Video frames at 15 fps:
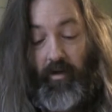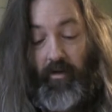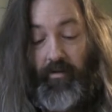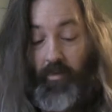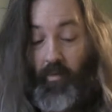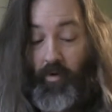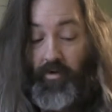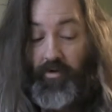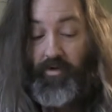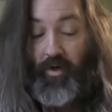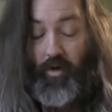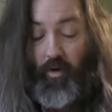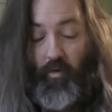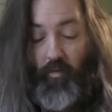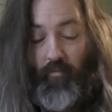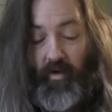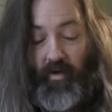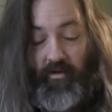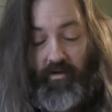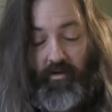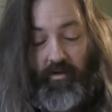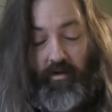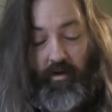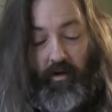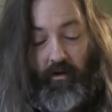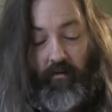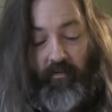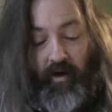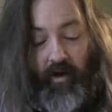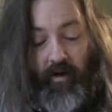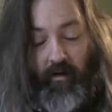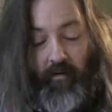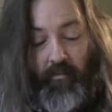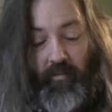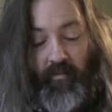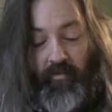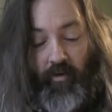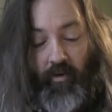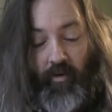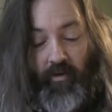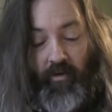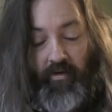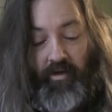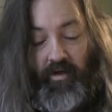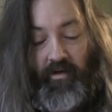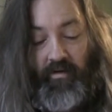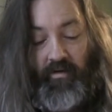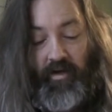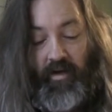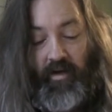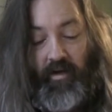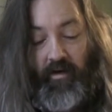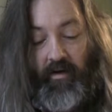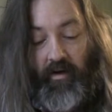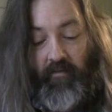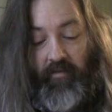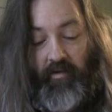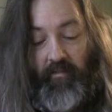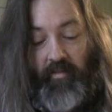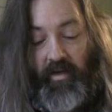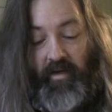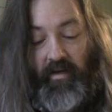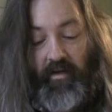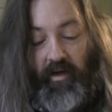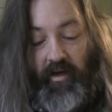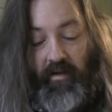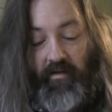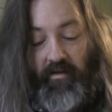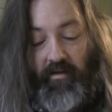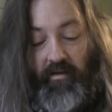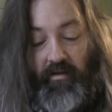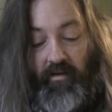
There was no mention of iron before the genocide of the Midianites.